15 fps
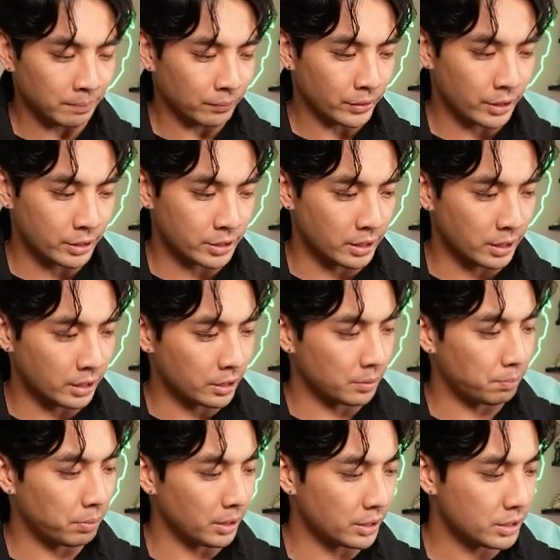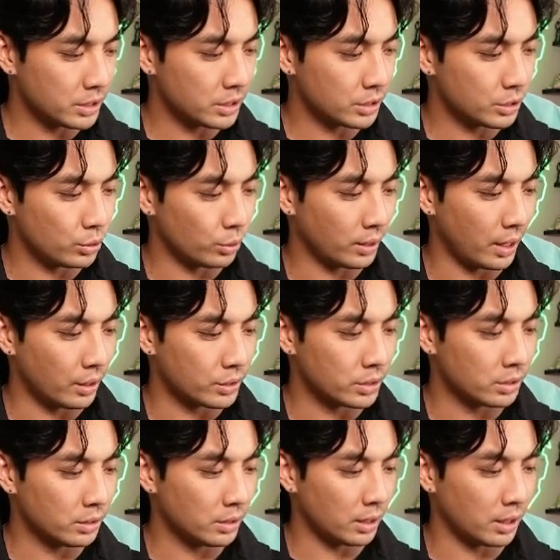Here's another plus
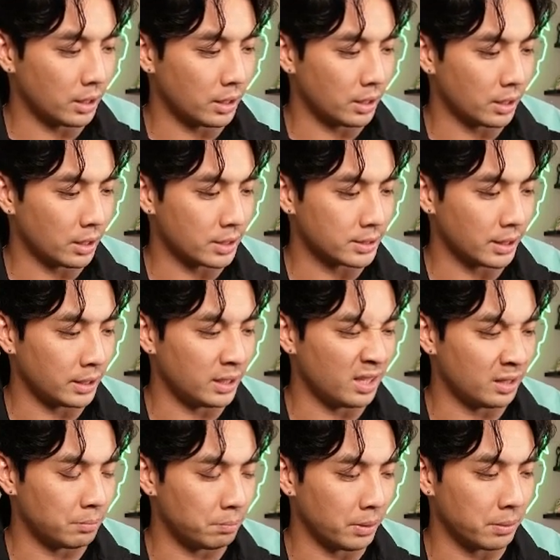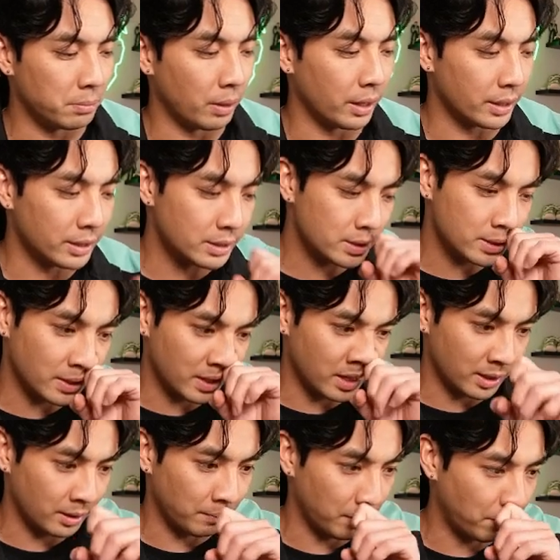2000 because I needed big bodies.
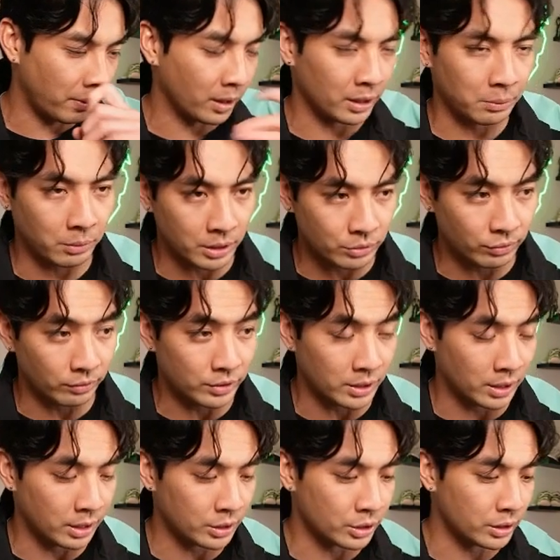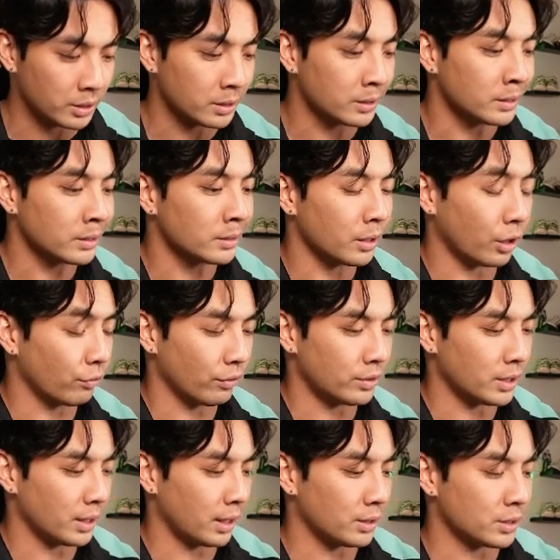Apocalymon's 1500 or
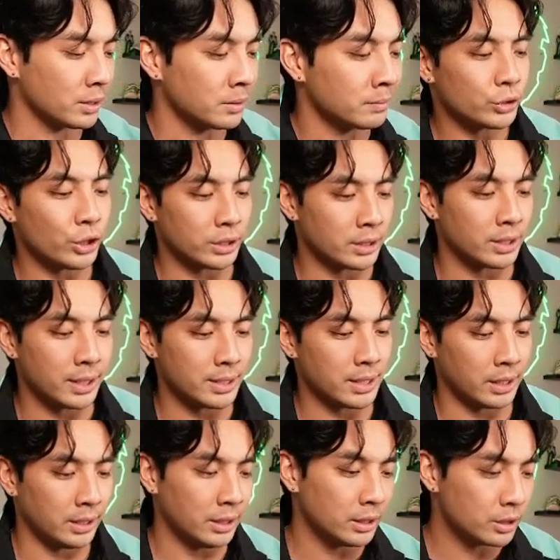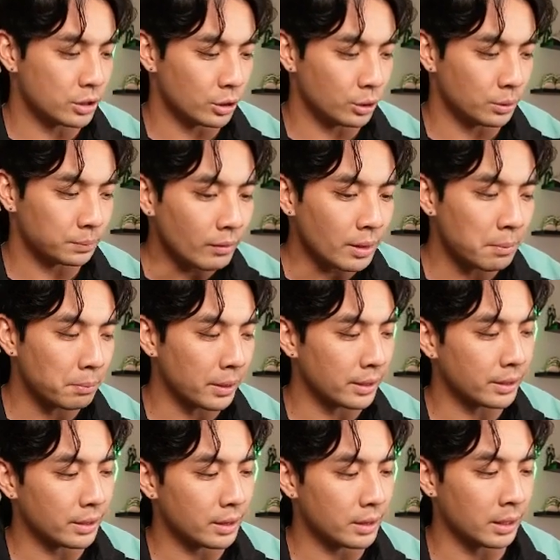15,000 just in case I needed to. But
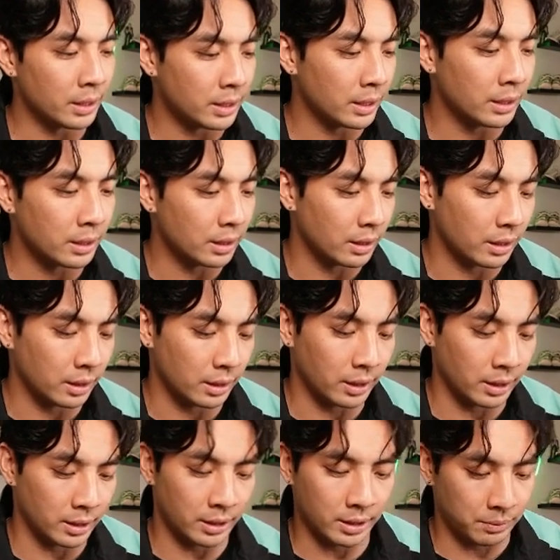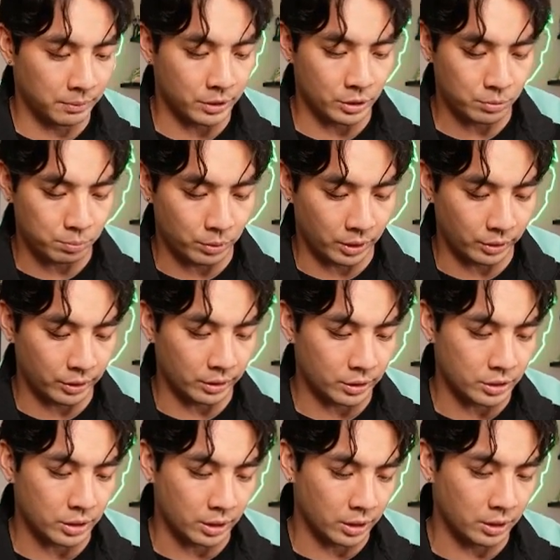thinking, let me just put out the
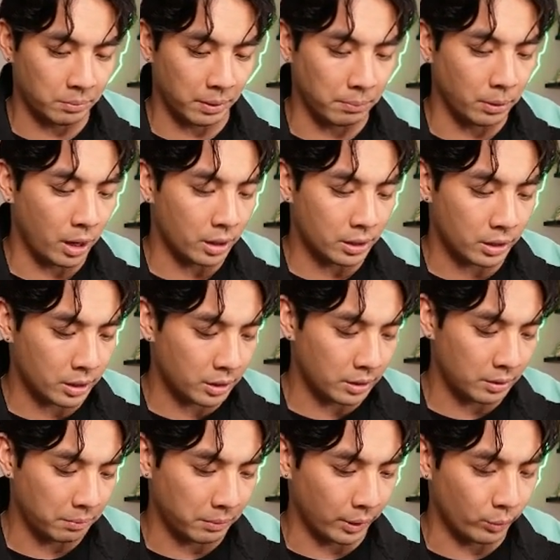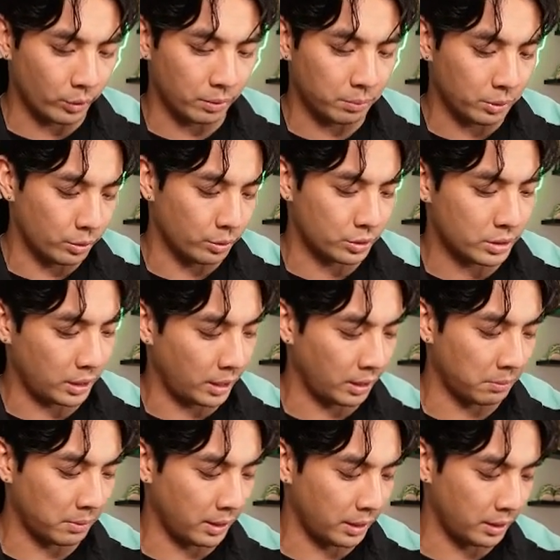others. My blocker, my reboot, and
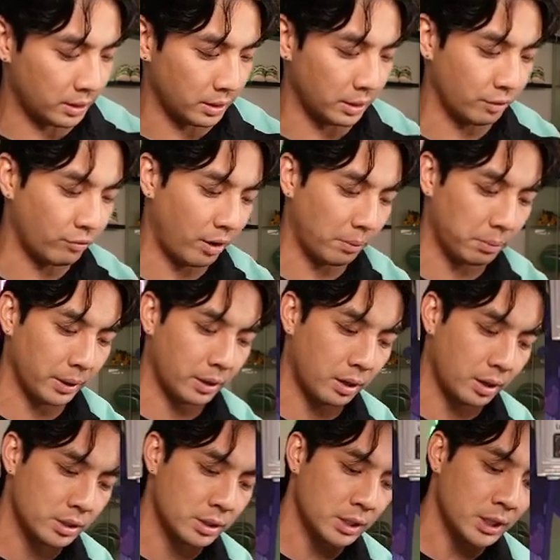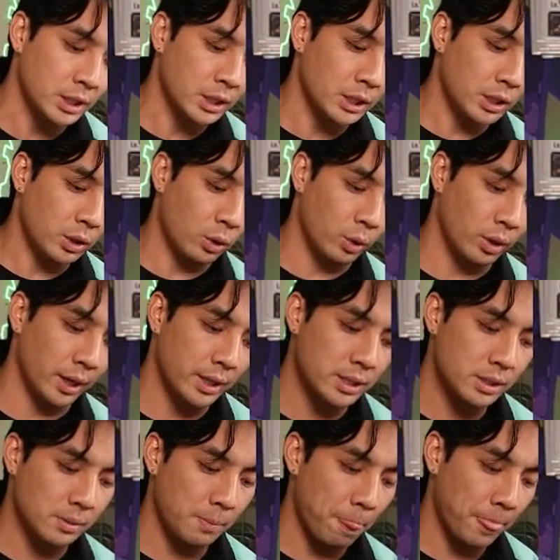my delete 5 play cost or
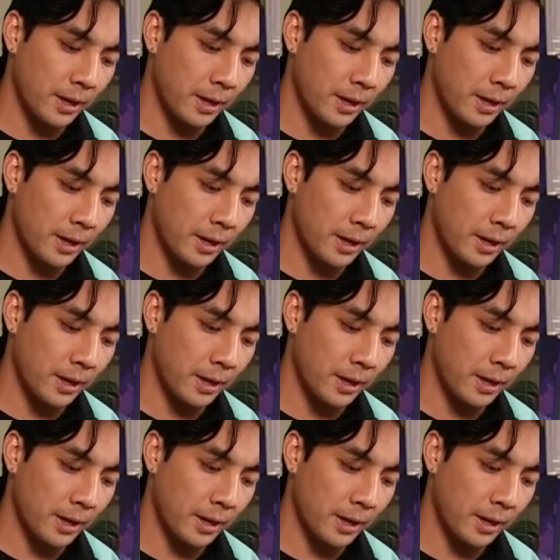less.